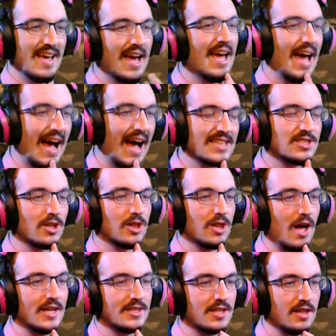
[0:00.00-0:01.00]
it adds a
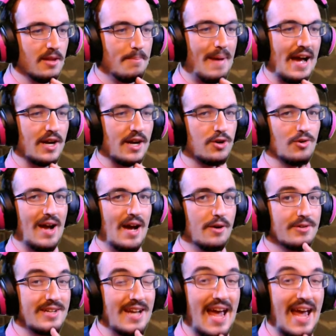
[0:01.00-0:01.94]
lot to the background,